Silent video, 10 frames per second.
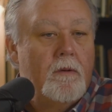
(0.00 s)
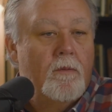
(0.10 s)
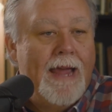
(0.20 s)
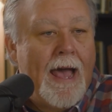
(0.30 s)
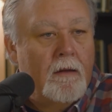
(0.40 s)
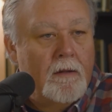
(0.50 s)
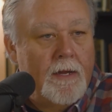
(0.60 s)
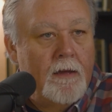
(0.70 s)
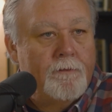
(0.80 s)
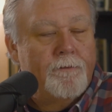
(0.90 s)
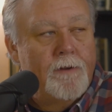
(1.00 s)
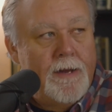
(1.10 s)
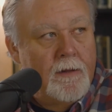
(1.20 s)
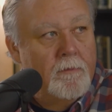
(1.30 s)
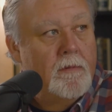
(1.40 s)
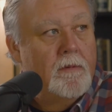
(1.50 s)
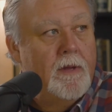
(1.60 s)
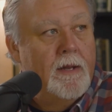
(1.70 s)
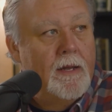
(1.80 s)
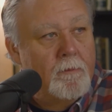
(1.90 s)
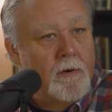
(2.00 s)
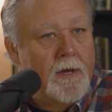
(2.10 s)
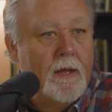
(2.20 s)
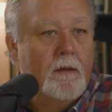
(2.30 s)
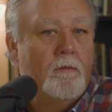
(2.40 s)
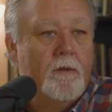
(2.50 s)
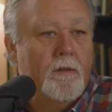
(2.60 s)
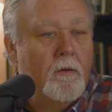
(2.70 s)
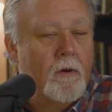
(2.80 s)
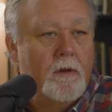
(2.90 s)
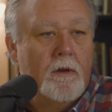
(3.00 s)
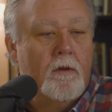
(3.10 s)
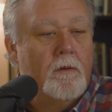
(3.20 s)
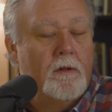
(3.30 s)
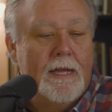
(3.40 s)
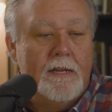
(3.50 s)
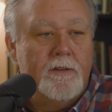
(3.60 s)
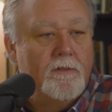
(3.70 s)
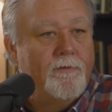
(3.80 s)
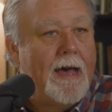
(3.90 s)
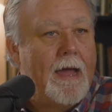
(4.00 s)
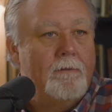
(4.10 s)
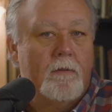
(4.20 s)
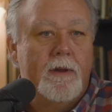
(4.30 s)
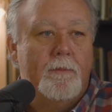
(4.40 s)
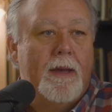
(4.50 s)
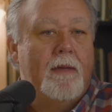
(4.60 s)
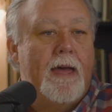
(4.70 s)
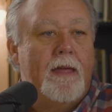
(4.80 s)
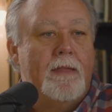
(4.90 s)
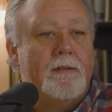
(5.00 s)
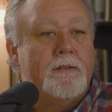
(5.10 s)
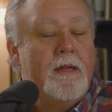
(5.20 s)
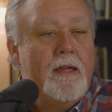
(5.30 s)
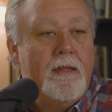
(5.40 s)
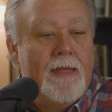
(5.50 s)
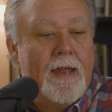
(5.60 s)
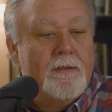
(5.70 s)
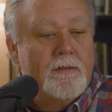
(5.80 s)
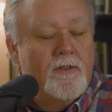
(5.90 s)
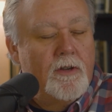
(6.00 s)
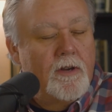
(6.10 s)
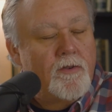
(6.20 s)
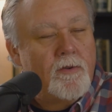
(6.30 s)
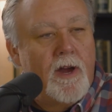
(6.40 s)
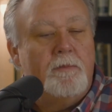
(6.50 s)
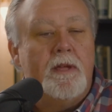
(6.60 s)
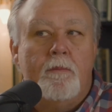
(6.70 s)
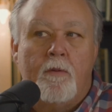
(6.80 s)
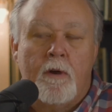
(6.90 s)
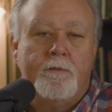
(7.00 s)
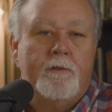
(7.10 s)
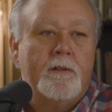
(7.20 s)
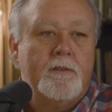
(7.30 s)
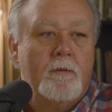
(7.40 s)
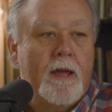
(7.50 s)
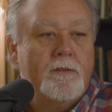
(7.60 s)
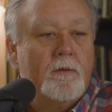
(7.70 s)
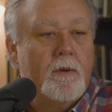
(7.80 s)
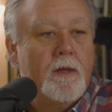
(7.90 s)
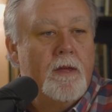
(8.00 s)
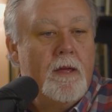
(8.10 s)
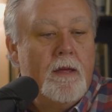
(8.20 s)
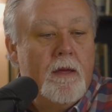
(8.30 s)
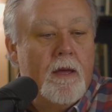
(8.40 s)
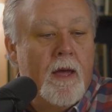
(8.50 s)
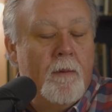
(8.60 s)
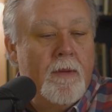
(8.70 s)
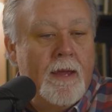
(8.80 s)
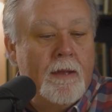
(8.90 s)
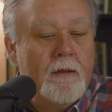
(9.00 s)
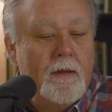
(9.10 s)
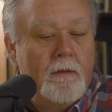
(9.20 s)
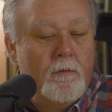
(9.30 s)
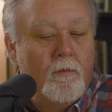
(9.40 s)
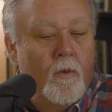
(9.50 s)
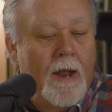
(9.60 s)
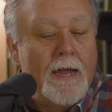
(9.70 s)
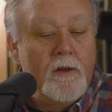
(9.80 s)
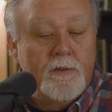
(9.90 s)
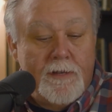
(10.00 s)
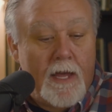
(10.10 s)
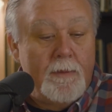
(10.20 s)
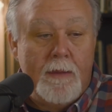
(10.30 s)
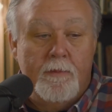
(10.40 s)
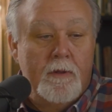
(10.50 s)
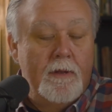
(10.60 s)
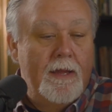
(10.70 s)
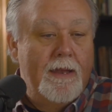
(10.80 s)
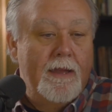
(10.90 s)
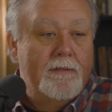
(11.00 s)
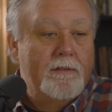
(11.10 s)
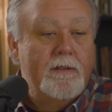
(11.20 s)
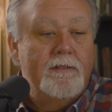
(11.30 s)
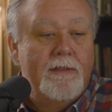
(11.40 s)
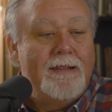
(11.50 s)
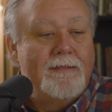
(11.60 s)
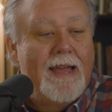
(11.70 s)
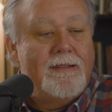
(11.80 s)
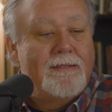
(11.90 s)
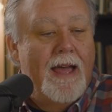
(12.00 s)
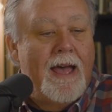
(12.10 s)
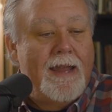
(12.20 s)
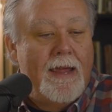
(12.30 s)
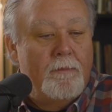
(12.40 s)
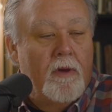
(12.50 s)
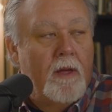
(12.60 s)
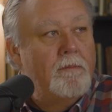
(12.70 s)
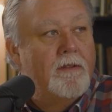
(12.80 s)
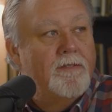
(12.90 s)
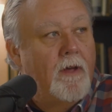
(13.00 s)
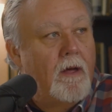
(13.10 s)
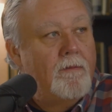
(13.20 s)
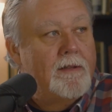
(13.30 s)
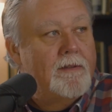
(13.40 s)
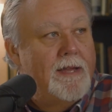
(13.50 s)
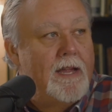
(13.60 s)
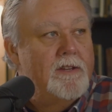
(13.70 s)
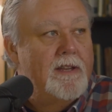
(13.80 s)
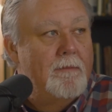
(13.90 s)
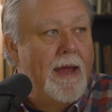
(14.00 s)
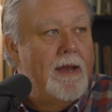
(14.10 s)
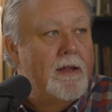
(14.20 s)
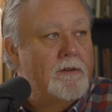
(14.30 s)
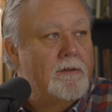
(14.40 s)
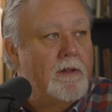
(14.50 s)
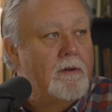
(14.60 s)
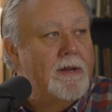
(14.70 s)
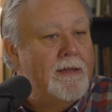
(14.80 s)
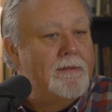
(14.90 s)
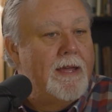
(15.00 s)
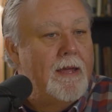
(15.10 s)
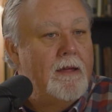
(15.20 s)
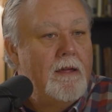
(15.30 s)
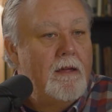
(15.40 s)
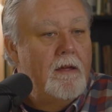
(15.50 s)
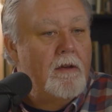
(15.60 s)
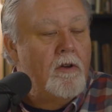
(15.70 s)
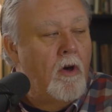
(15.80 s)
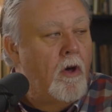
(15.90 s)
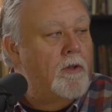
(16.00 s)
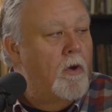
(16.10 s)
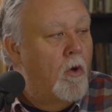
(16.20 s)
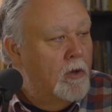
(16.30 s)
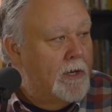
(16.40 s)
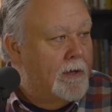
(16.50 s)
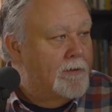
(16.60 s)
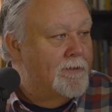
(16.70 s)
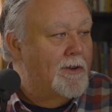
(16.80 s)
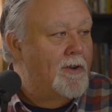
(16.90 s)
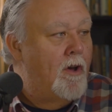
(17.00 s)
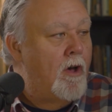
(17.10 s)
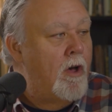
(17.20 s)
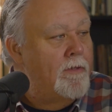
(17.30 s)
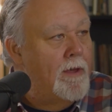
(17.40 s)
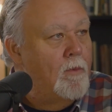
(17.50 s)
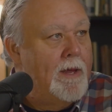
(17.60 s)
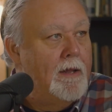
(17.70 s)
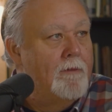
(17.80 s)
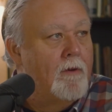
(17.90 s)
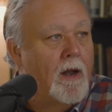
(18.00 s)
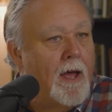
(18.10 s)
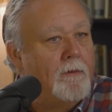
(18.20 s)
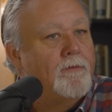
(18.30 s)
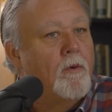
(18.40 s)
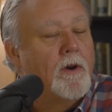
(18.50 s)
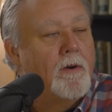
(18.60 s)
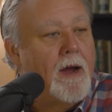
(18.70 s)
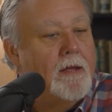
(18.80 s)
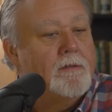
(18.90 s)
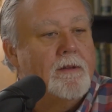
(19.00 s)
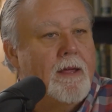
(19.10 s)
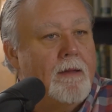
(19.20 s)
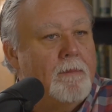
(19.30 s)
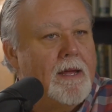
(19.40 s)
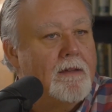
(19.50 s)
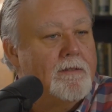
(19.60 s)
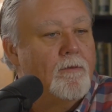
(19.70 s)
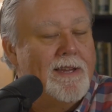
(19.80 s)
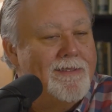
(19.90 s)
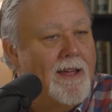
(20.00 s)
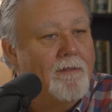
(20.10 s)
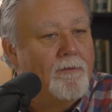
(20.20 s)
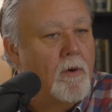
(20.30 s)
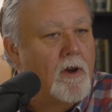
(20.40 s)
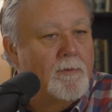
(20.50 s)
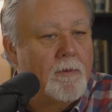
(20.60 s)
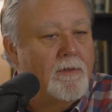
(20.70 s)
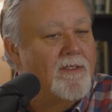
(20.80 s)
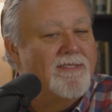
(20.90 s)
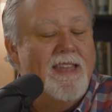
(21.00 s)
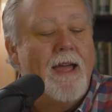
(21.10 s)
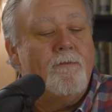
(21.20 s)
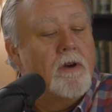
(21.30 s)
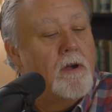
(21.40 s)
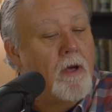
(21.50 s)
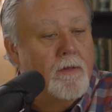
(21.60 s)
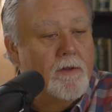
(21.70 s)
reality of freedom and liberty with the Lord. You can go to Galatians 5 and read about that. That's that is incredibly mm-hmm. important for us to wrestle with um, and what I usually tell people in, in this is listen, that's, that's not a problem to solve, that's a tension to manage. There is a call to holiness. There's a call that we live our lives for Christ and because of what he's done for us. But there's never a call in